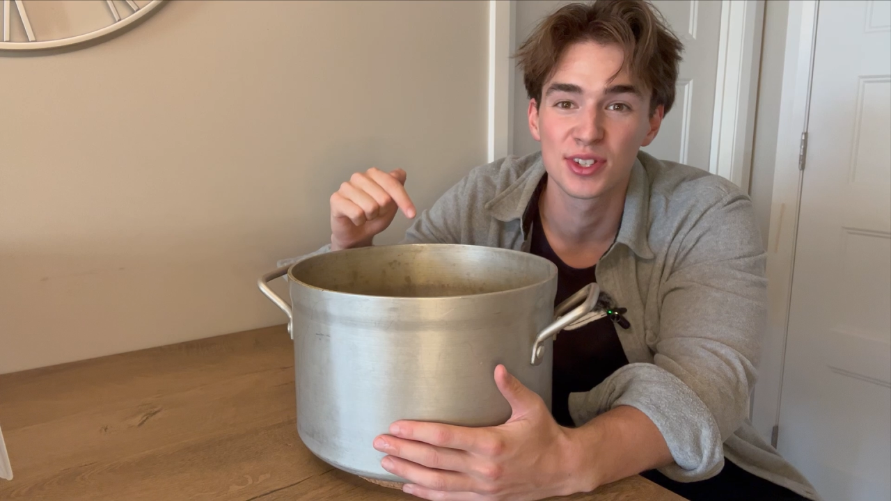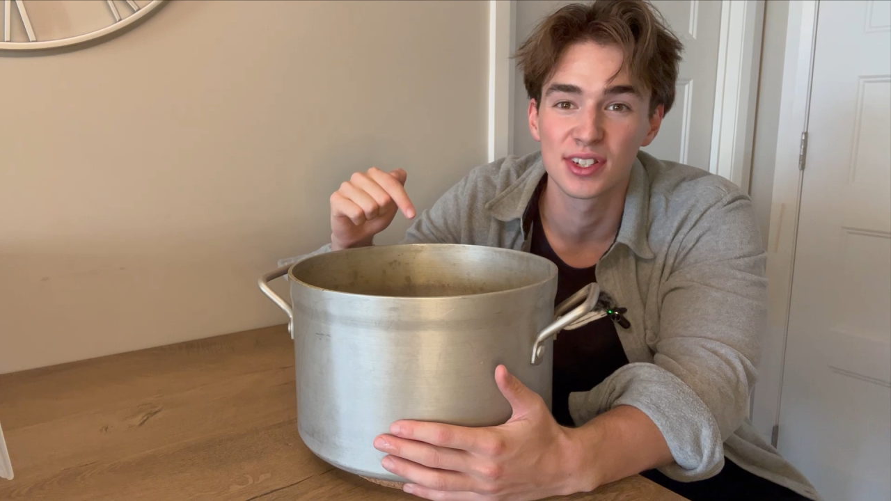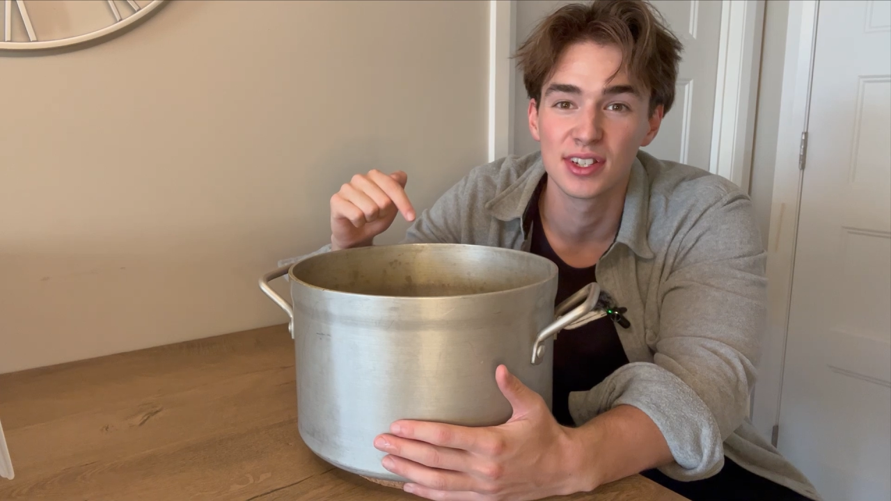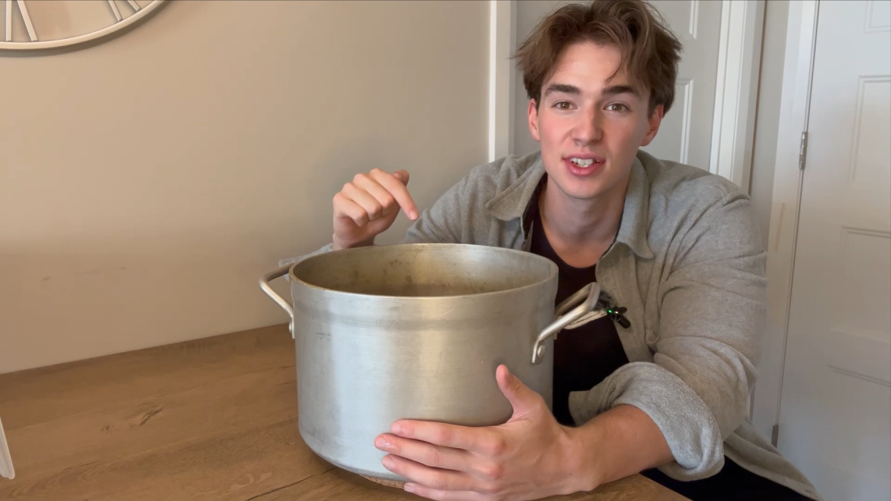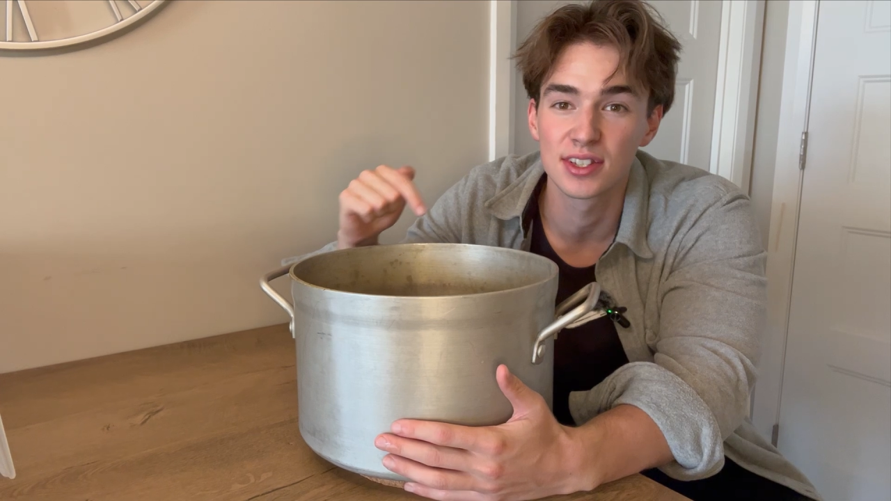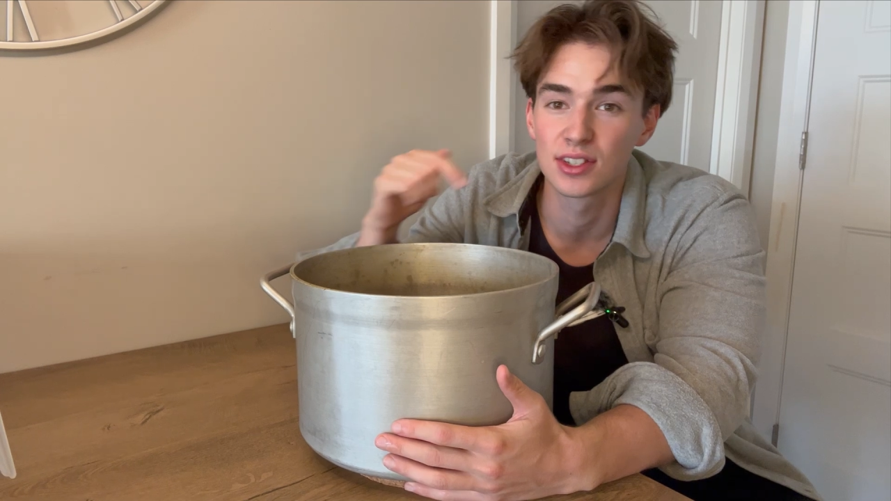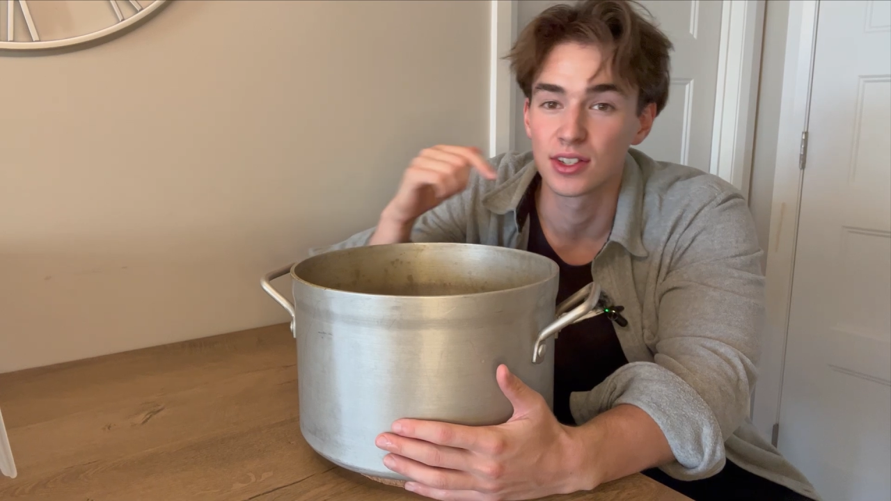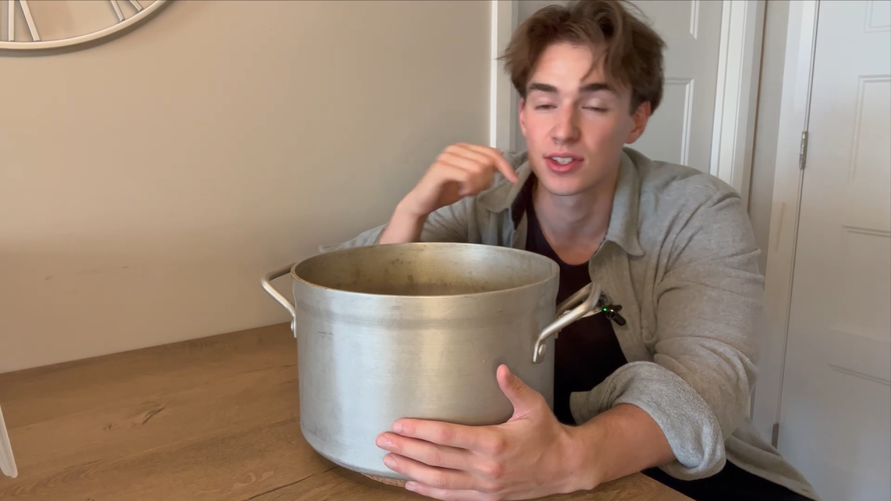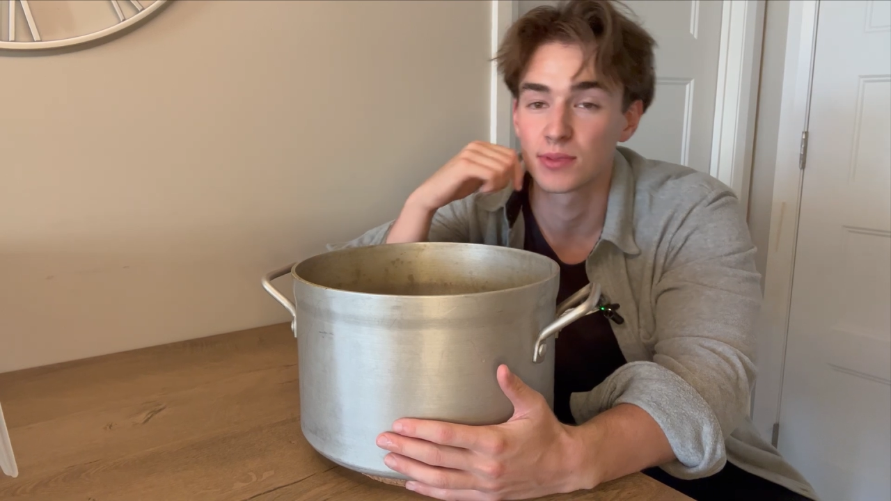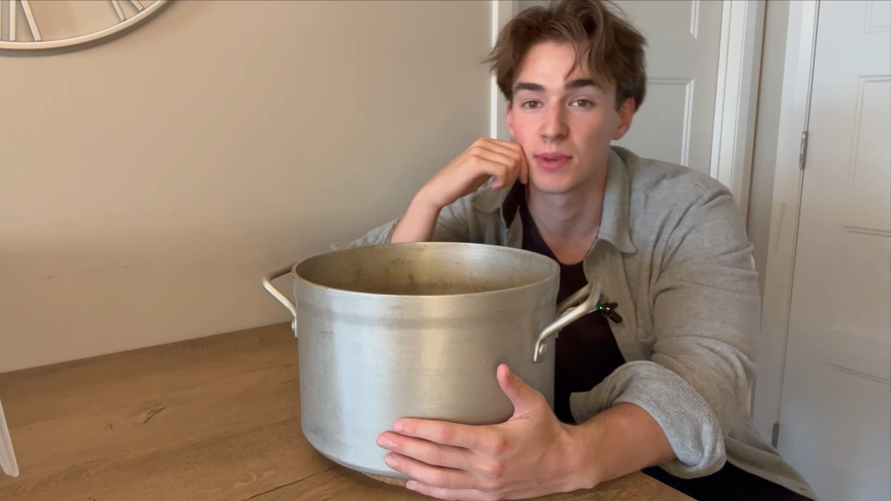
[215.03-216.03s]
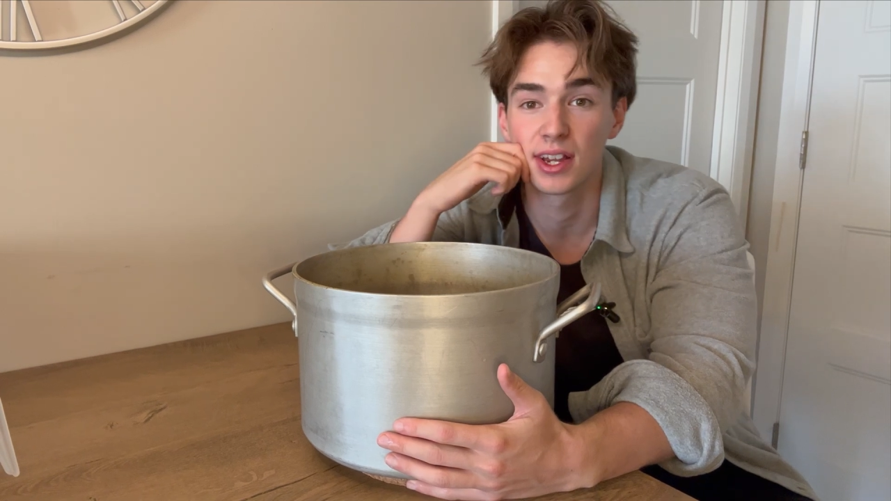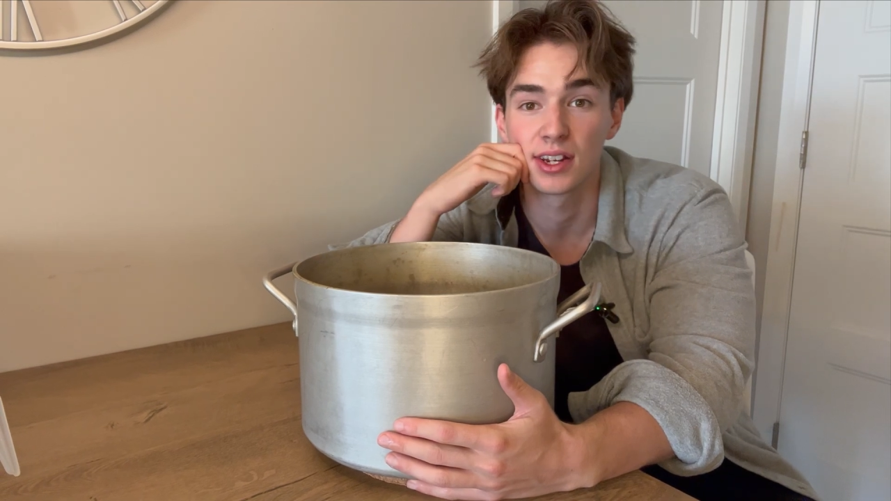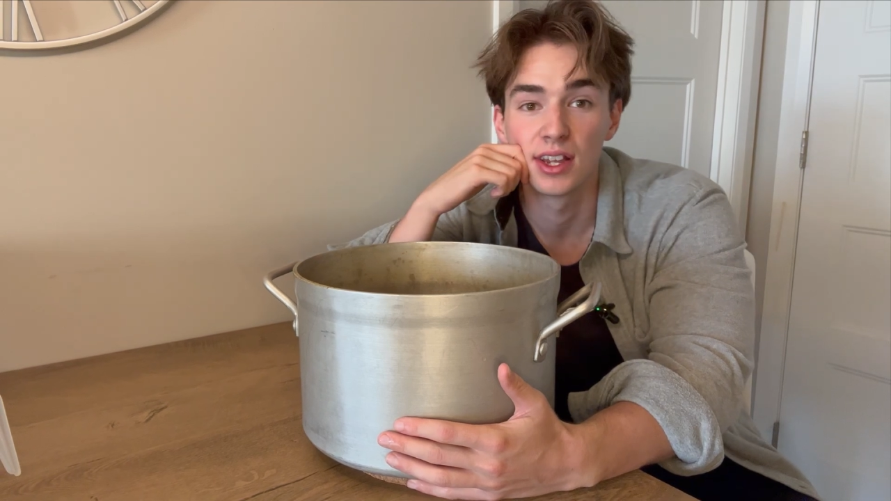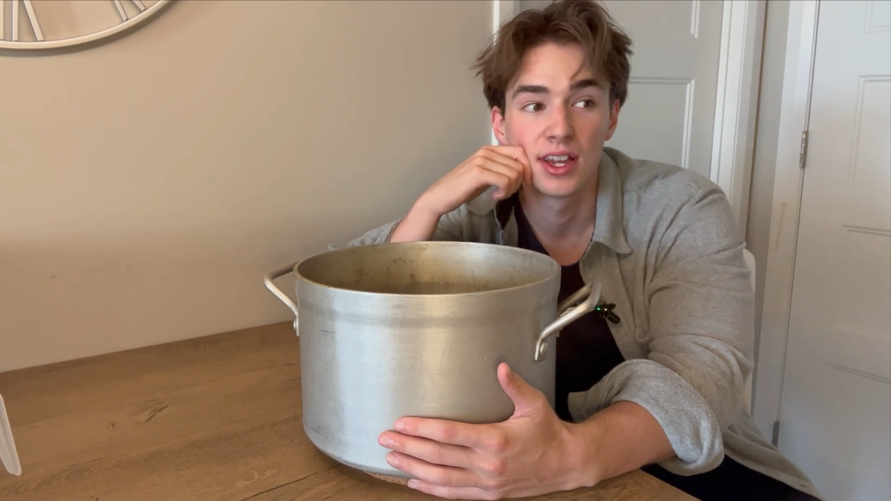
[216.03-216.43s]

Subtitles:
in this, cause man,